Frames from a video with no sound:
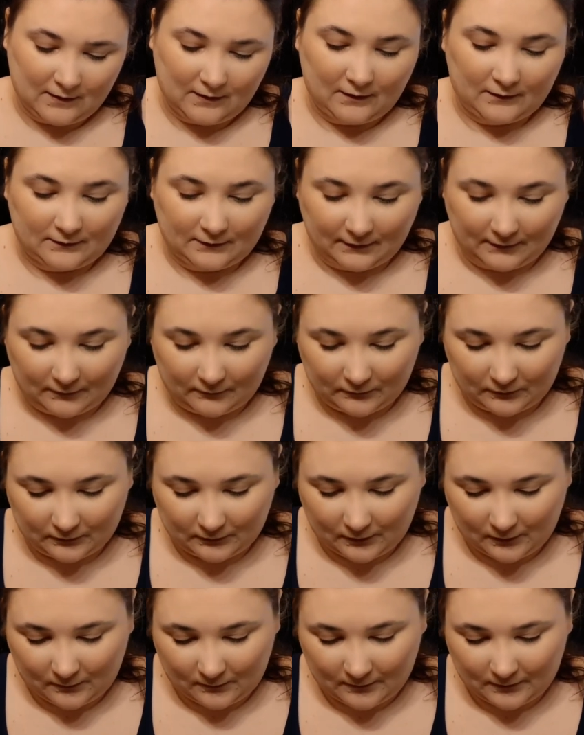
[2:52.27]
So I always
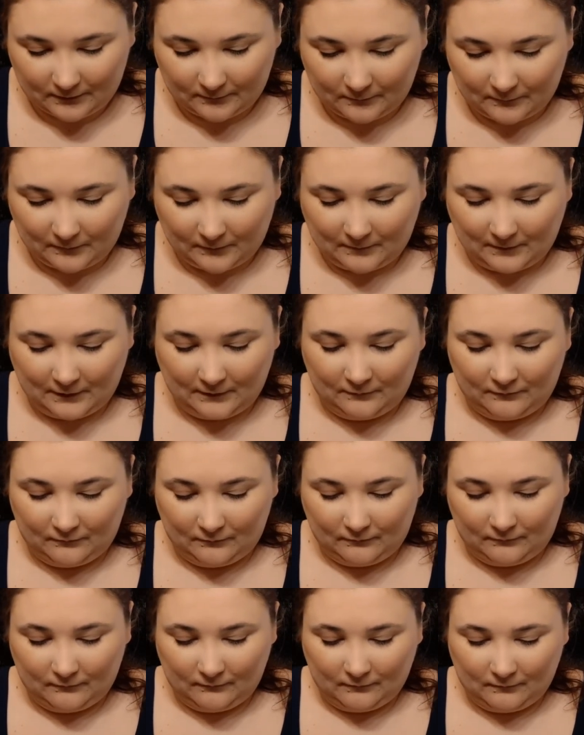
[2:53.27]
go in with my
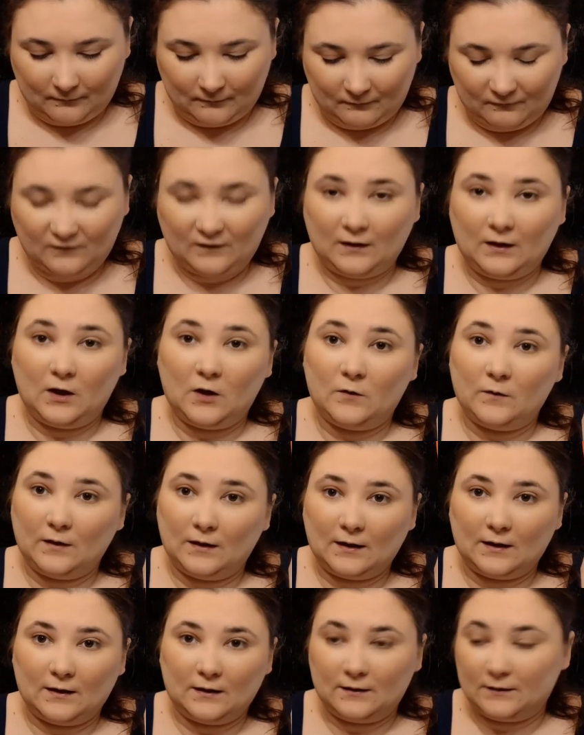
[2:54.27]
video and
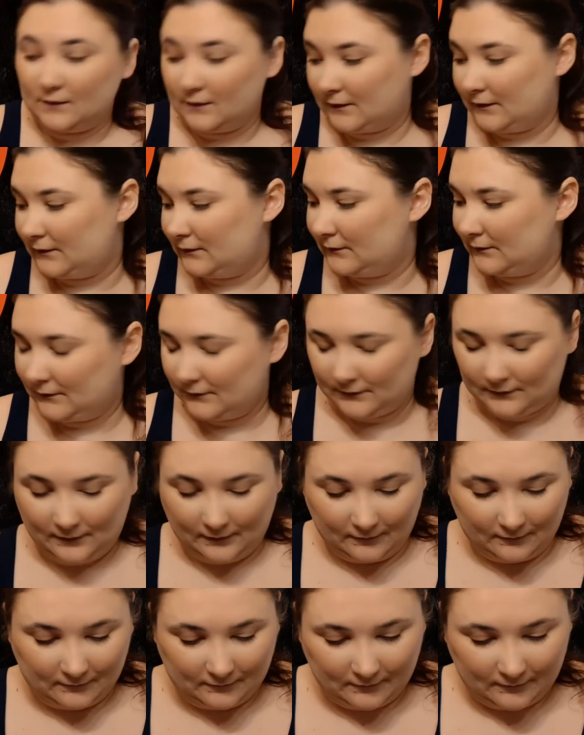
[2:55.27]
get it done. So,
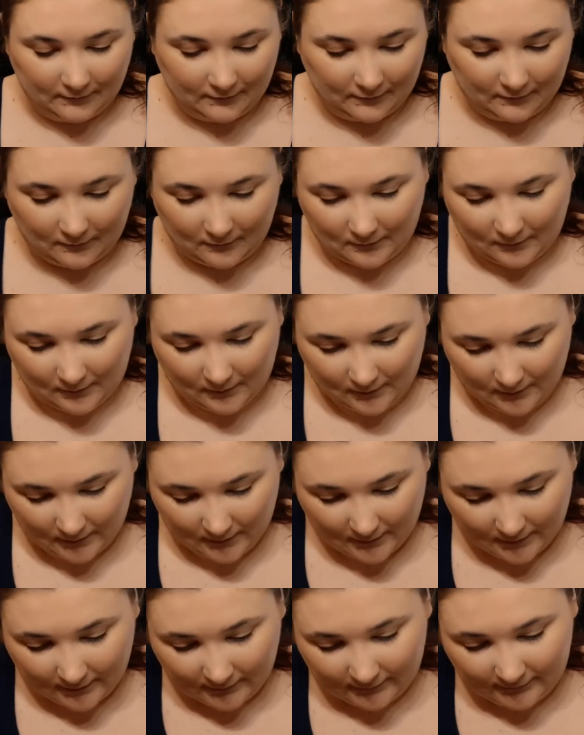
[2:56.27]

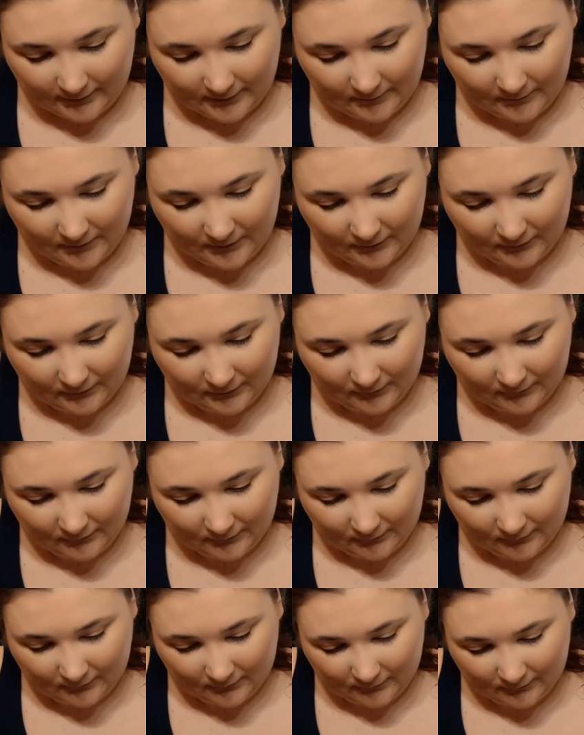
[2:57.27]
damn it.
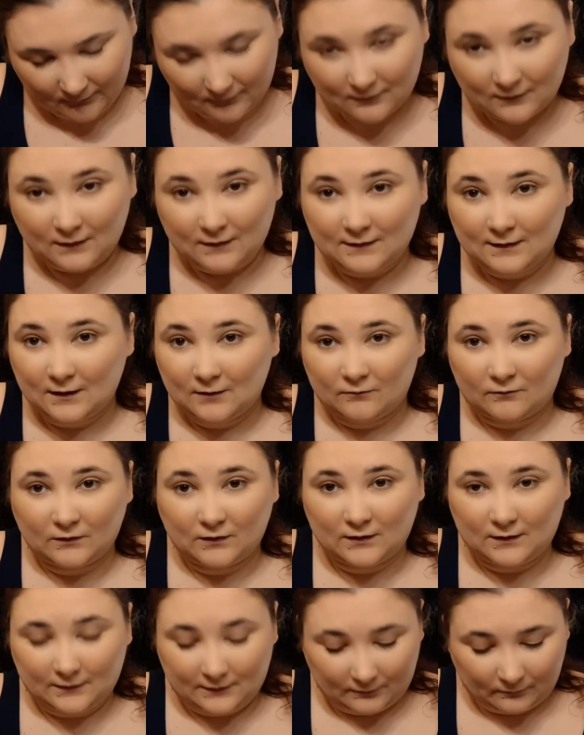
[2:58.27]
This thing
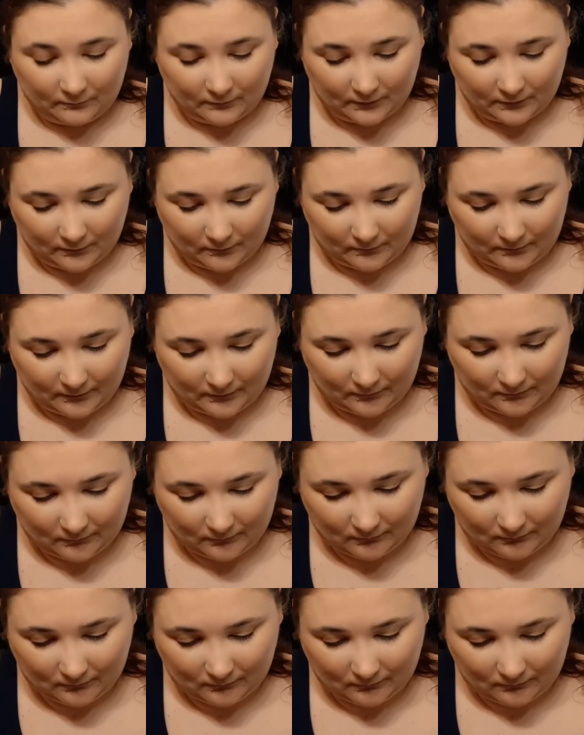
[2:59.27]
really doesn't want to open.